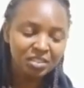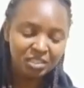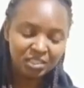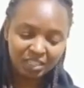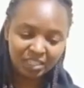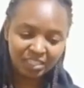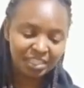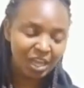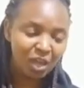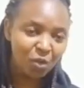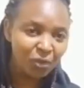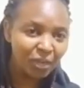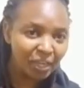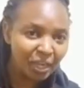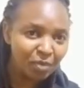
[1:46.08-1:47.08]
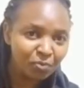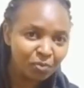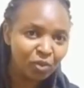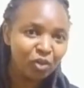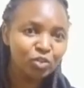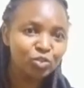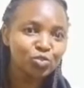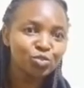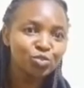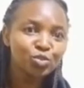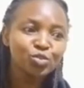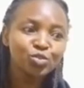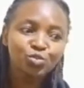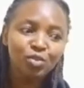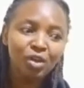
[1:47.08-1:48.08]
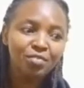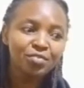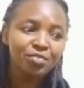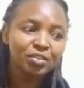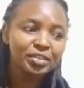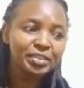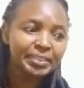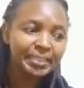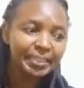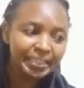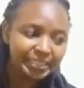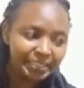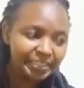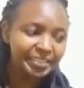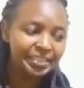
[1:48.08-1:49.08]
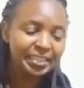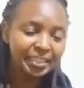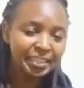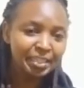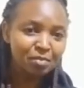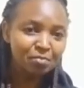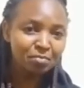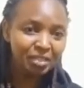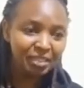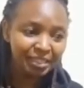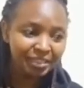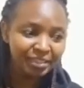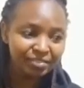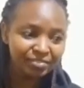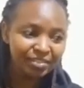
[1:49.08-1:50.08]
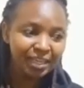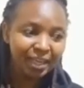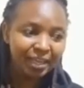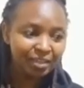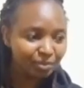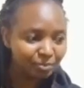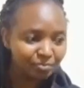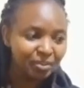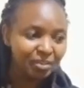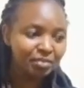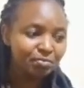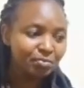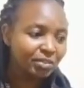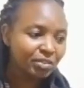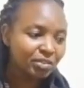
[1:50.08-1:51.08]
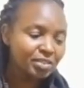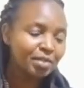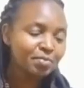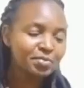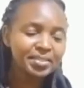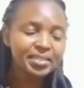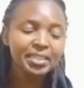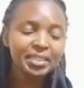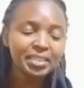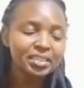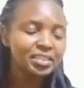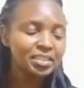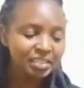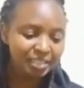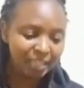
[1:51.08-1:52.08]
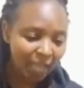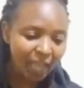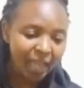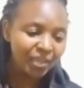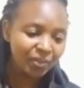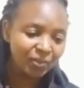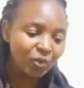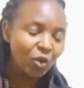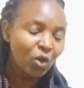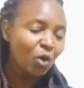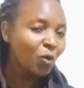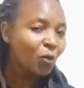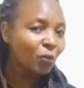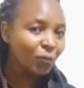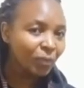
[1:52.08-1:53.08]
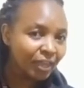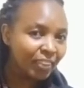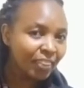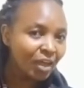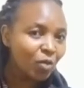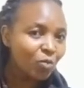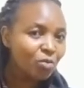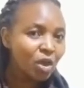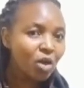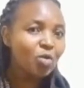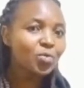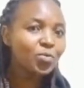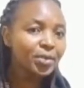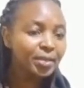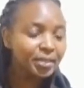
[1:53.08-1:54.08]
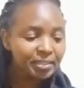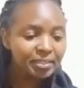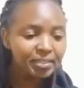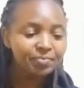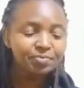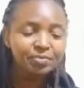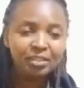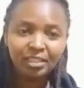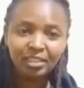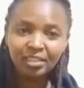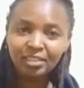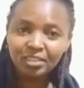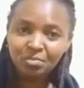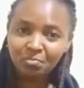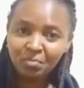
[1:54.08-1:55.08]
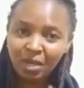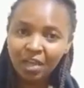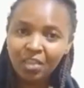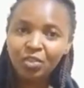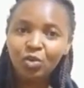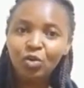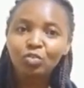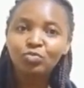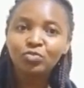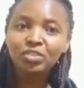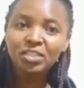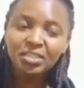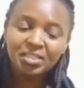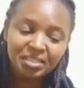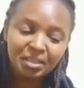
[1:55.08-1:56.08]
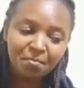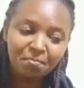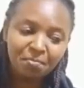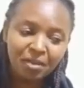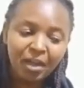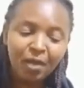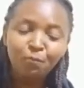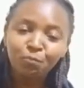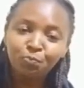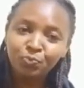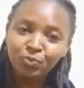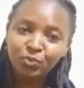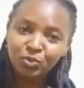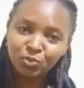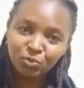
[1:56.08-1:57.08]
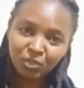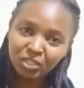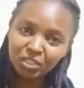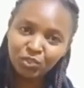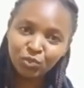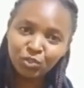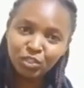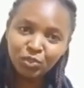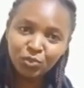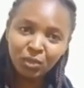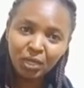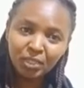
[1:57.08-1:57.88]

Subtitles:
Just a wake up call to those who have not yet believed like me, because I'm still in denial whether we are already in the month of December 2021.